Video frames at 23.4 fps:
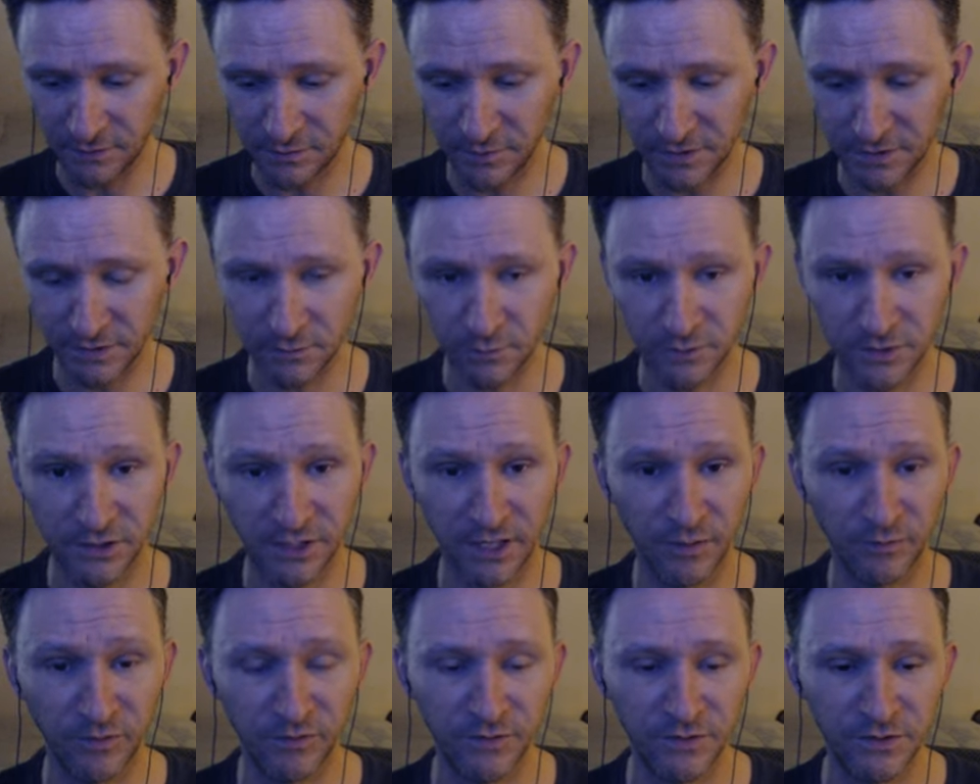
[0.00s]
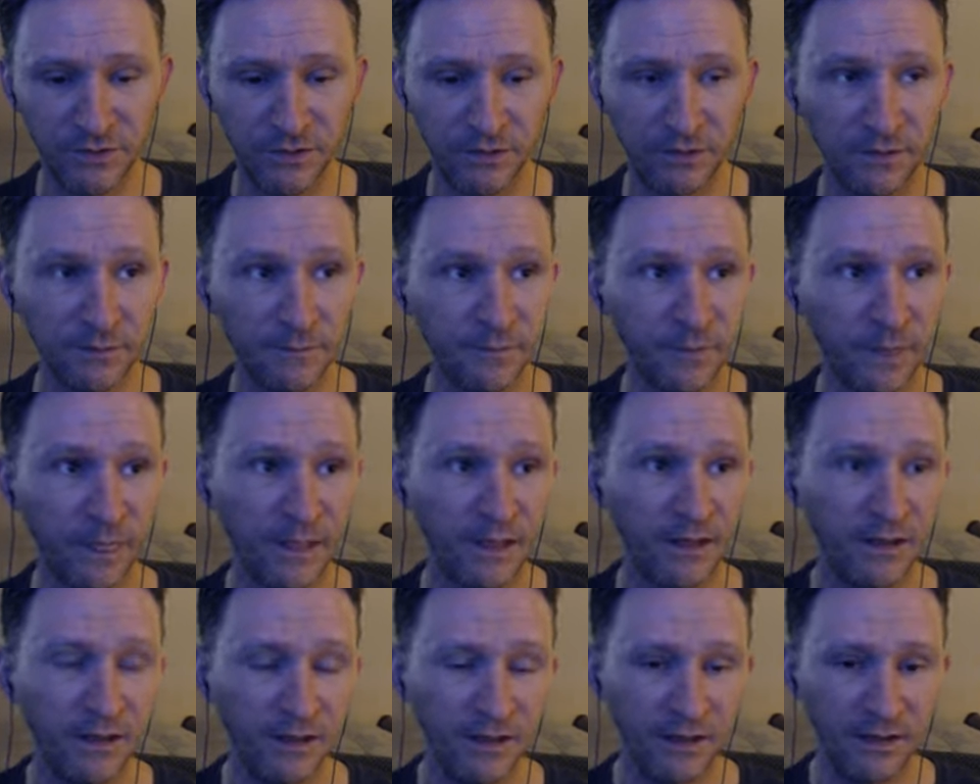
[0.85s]
Let me switch camera views here.
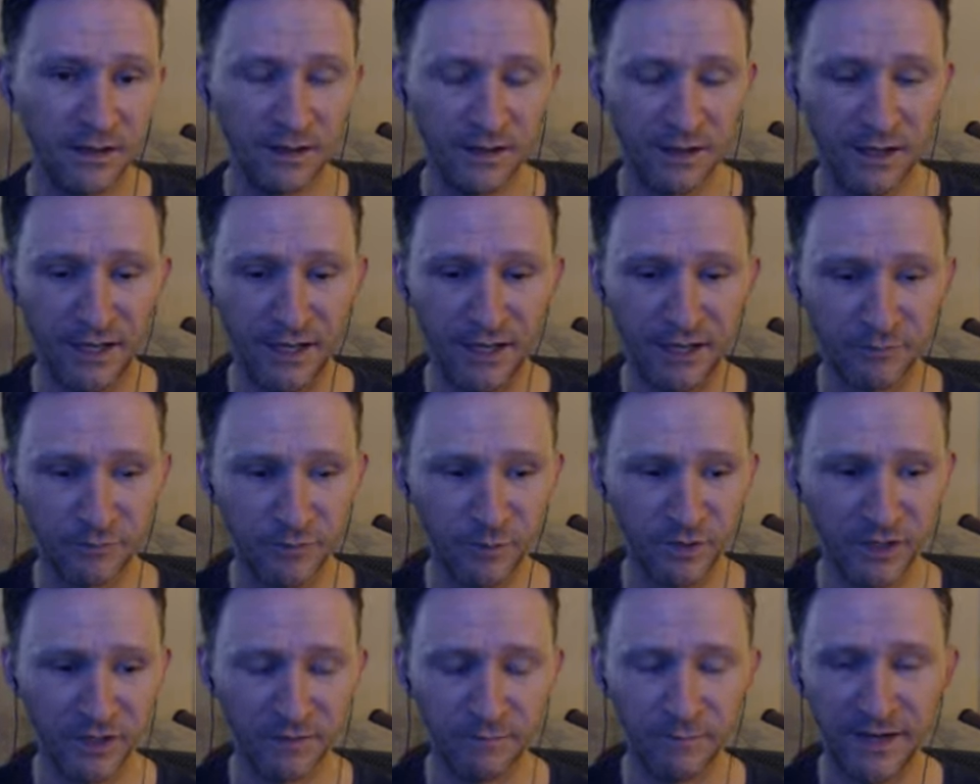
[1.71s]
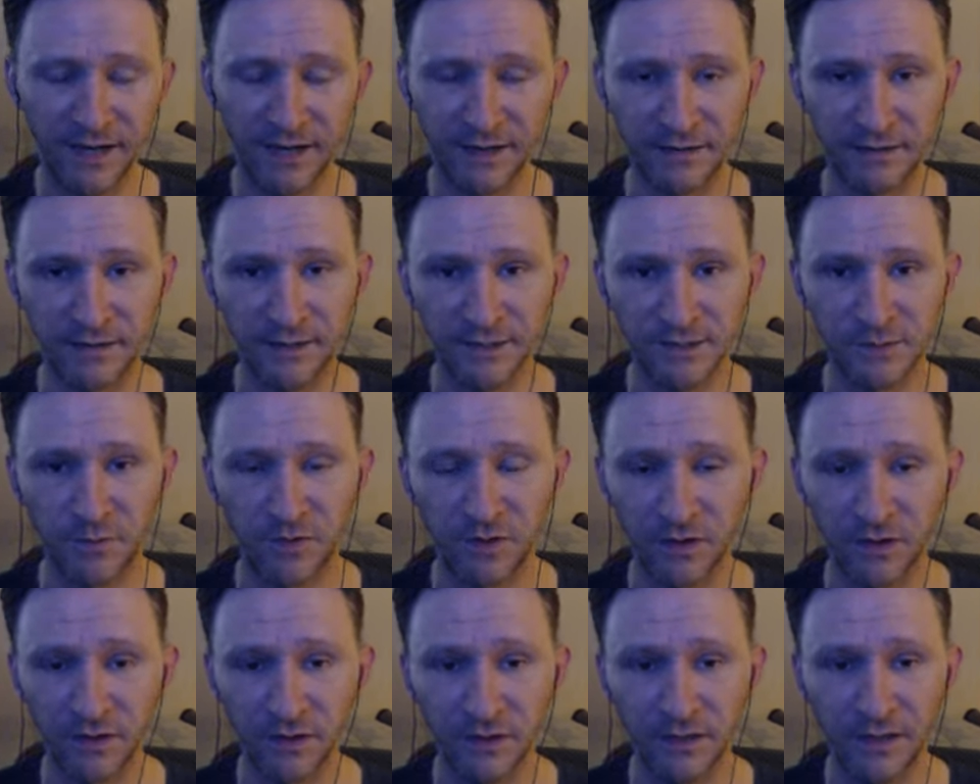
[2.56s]
And when we come back in the next
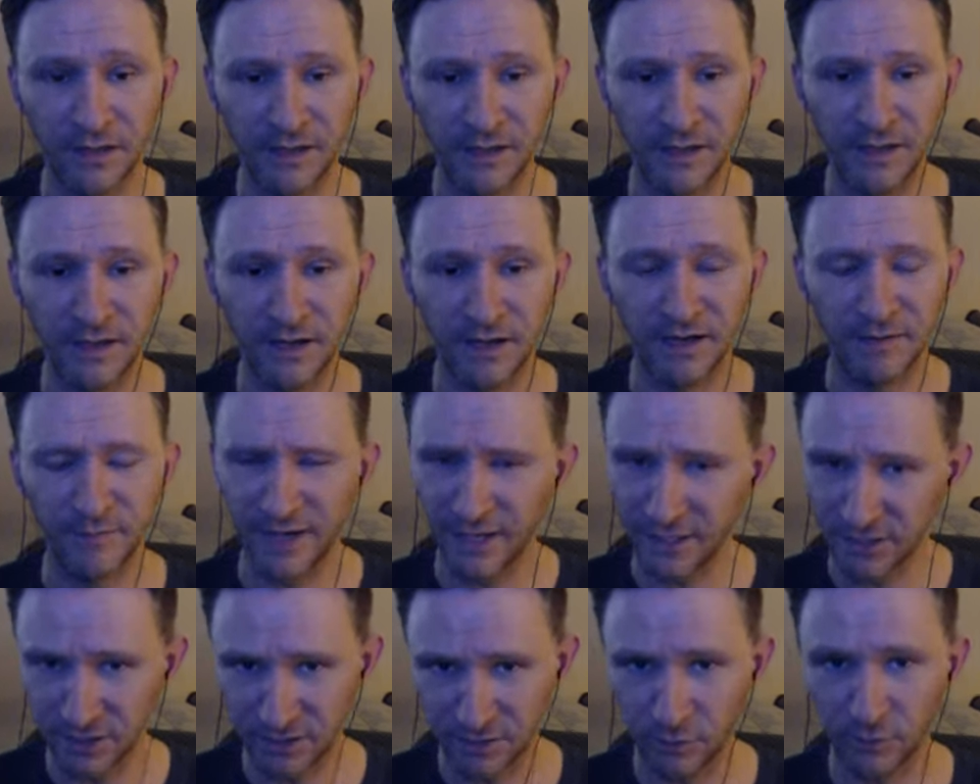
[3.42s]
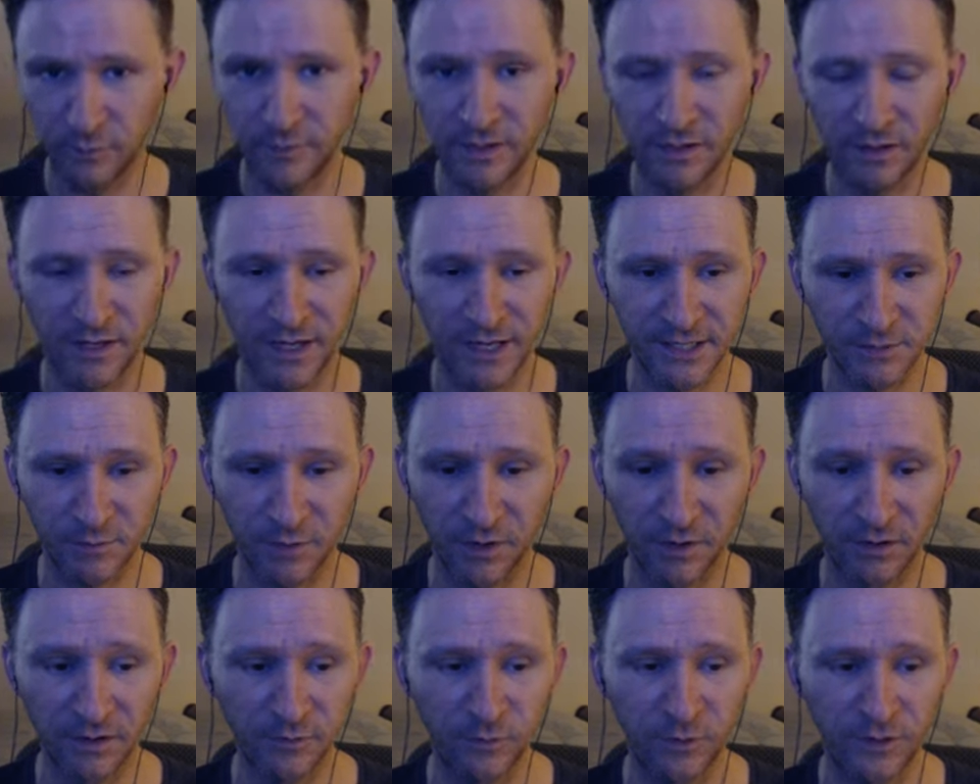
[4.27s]
part, I imagine it will be the last
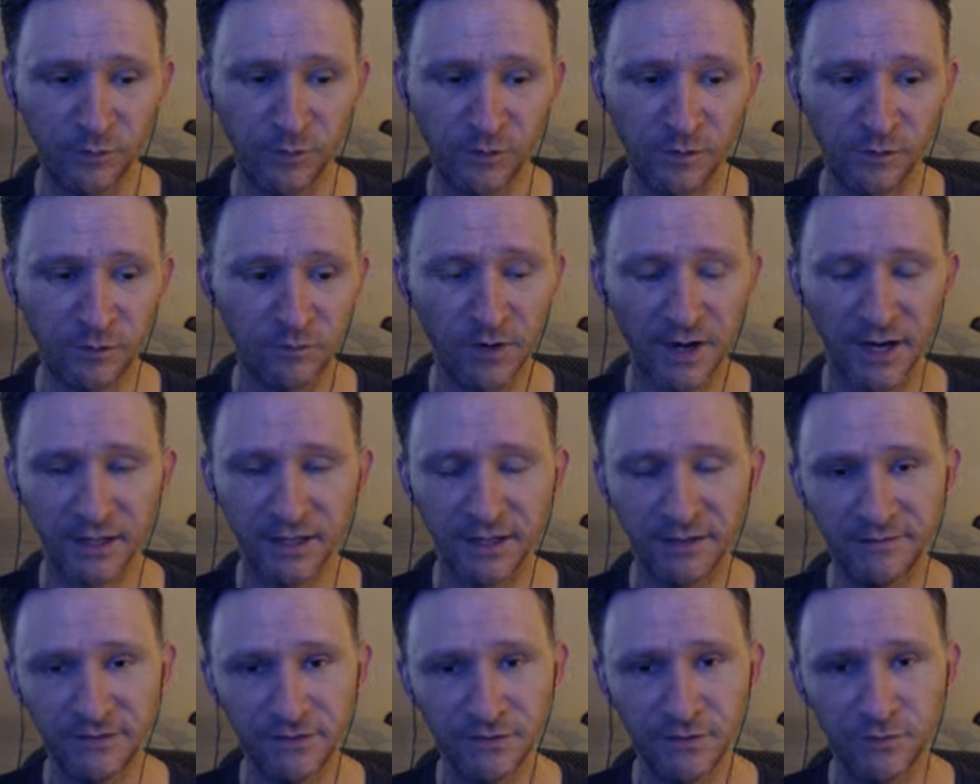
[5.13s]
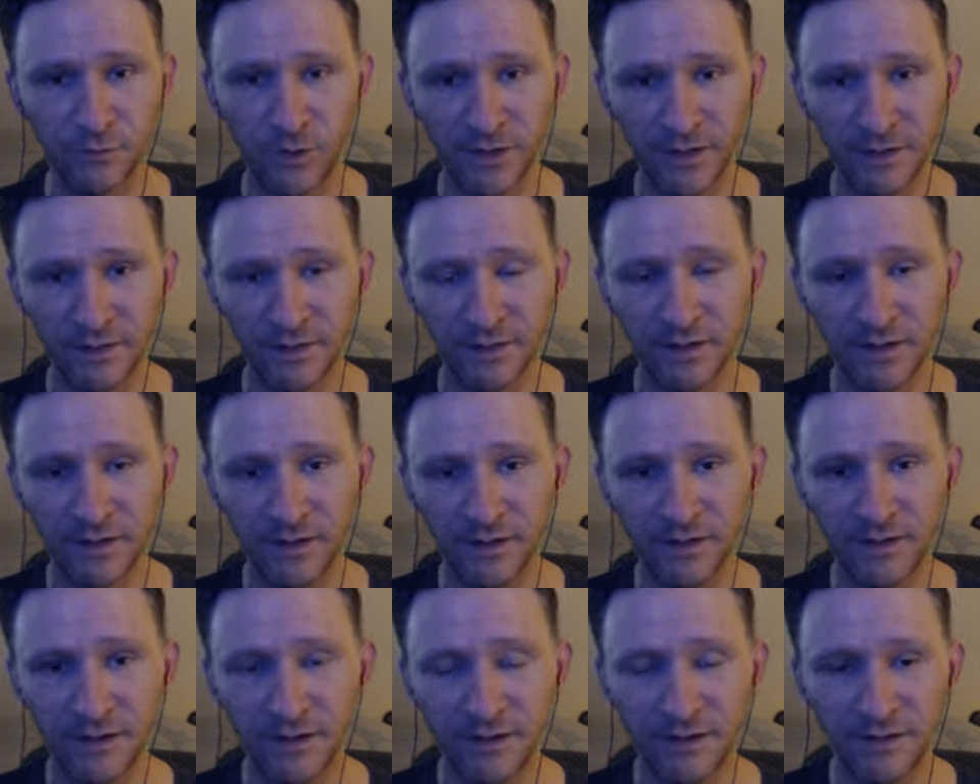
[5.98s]
part. We will rendezvous with
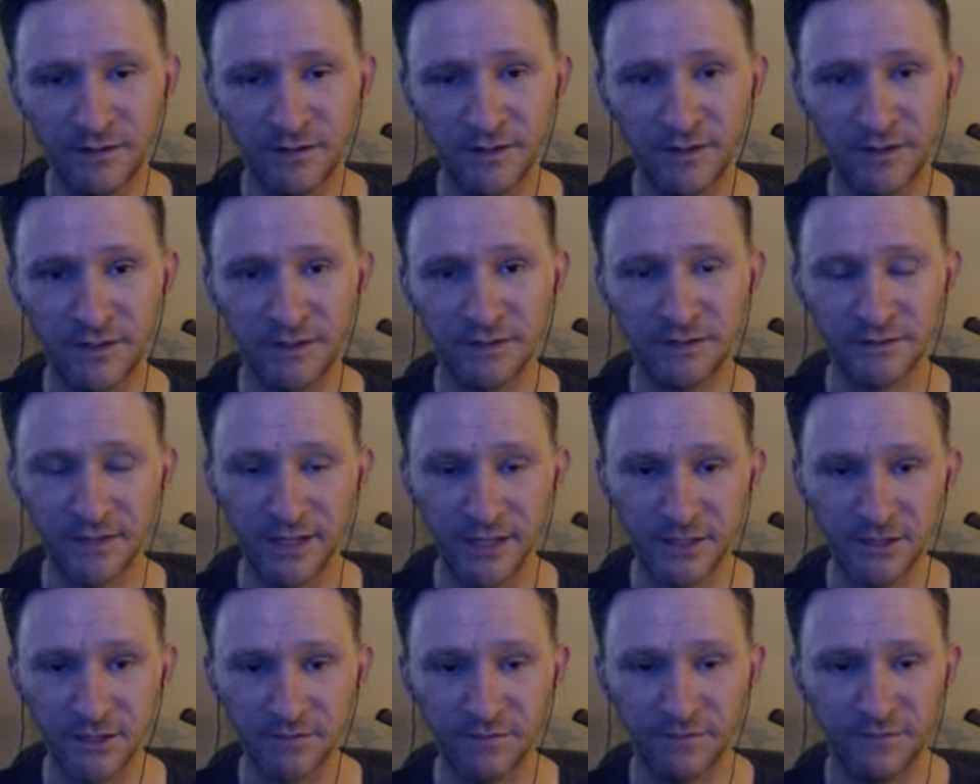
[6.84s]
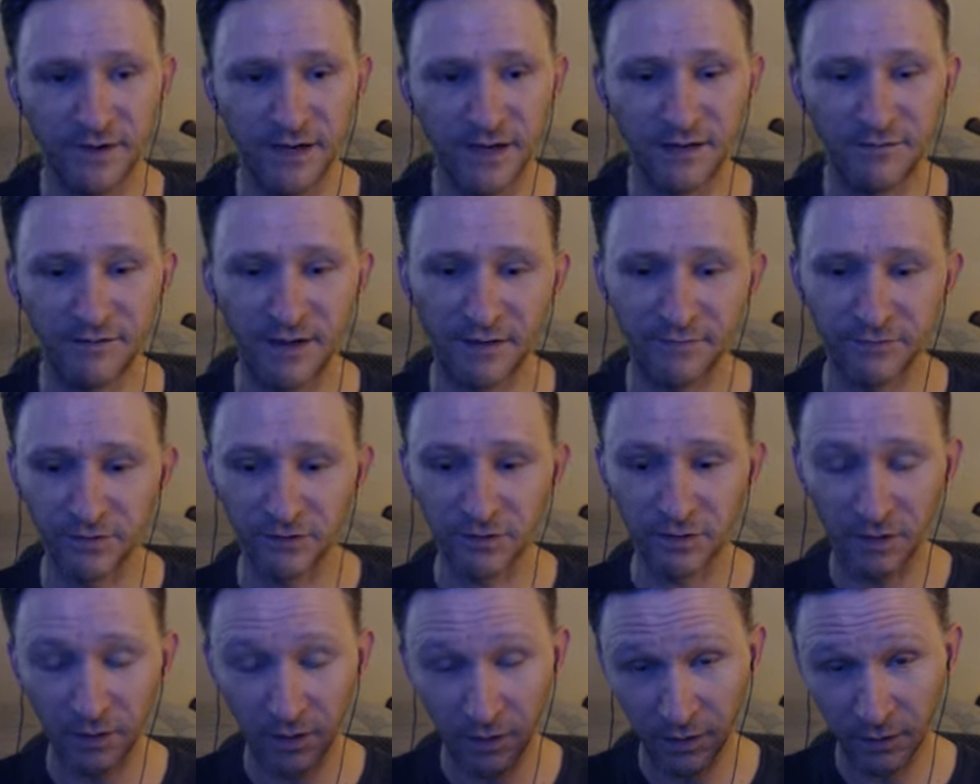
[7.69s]
the Station 5
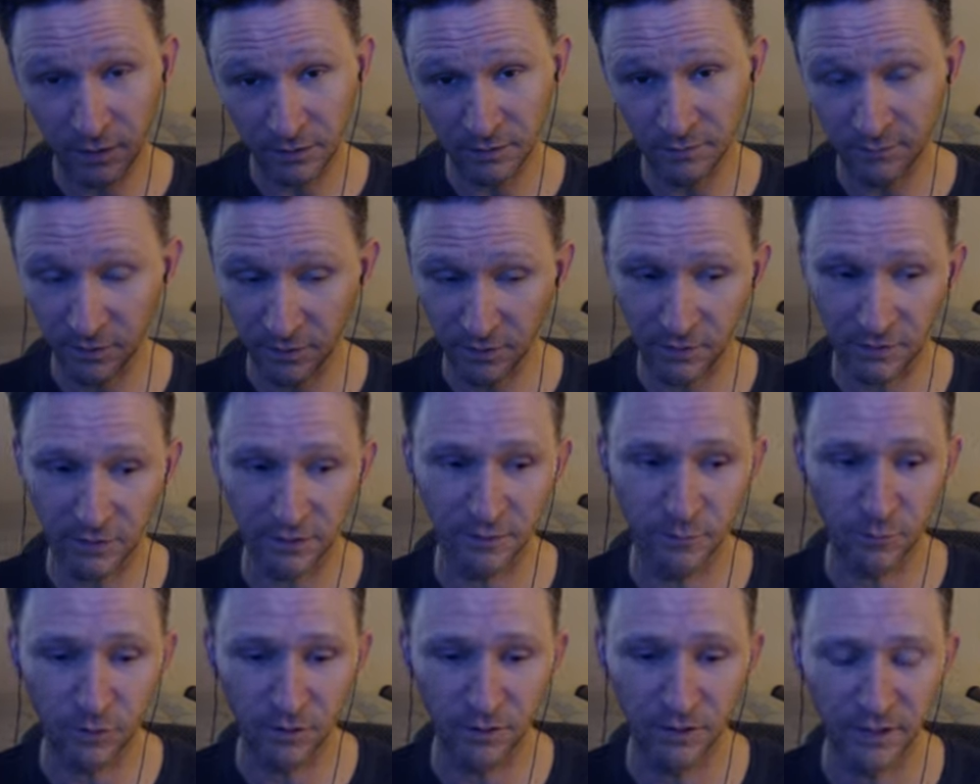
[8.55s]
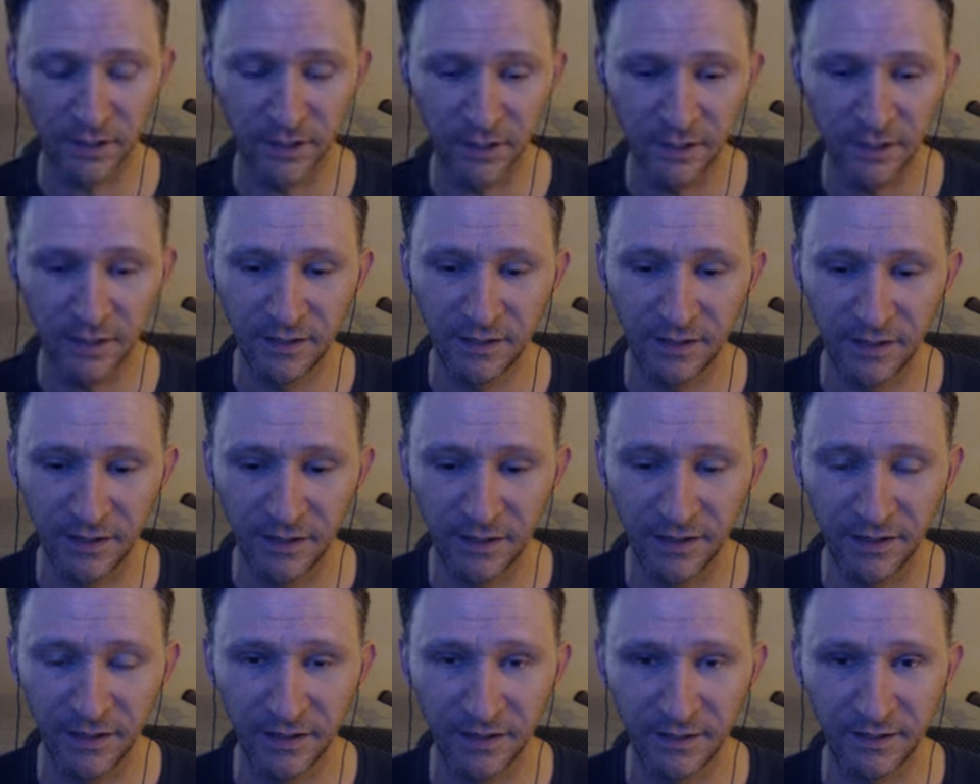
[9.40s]
after all of our hard work,
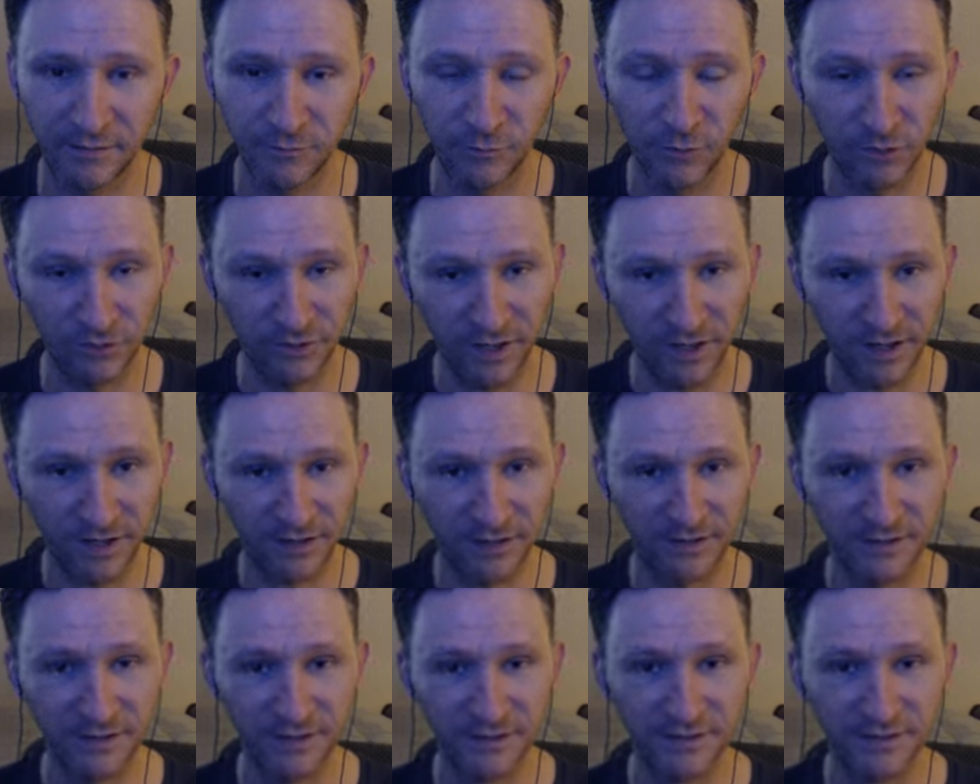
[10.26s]
and we'll dock.